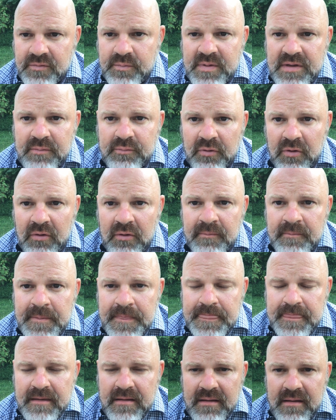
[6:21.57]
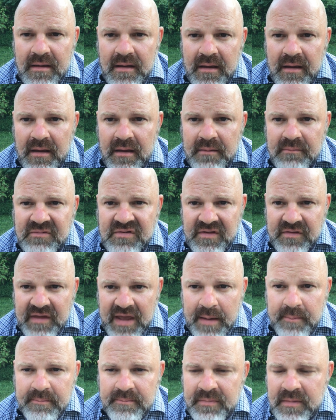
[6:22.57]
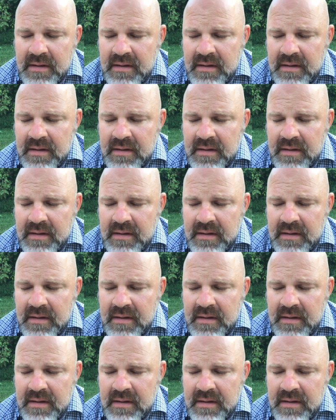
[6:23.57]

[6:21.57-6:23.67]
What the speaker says: with people to them.